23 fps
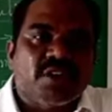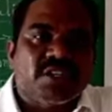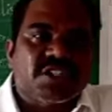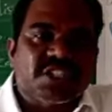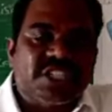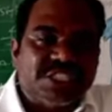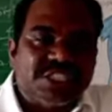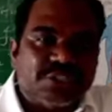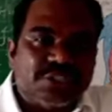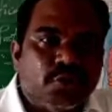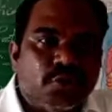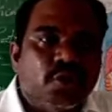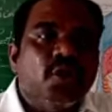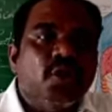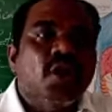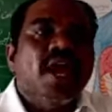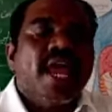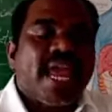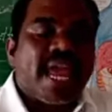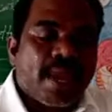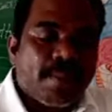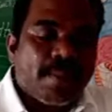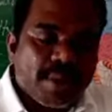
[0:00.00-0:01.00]

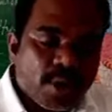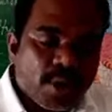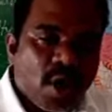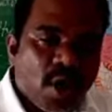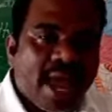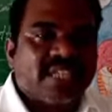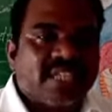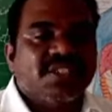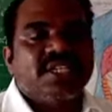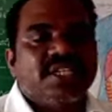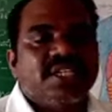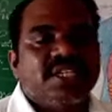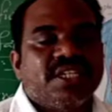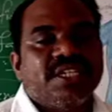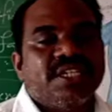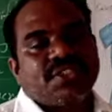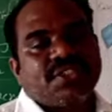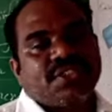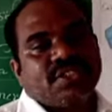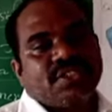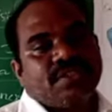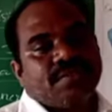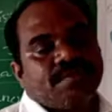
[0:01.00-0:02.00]
into amino
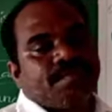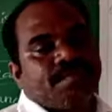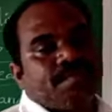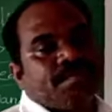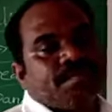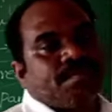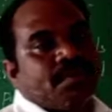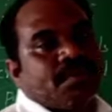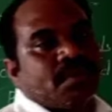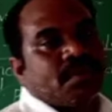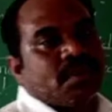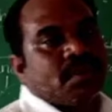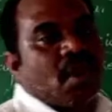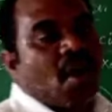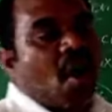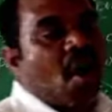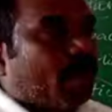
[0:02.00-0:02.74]
acids or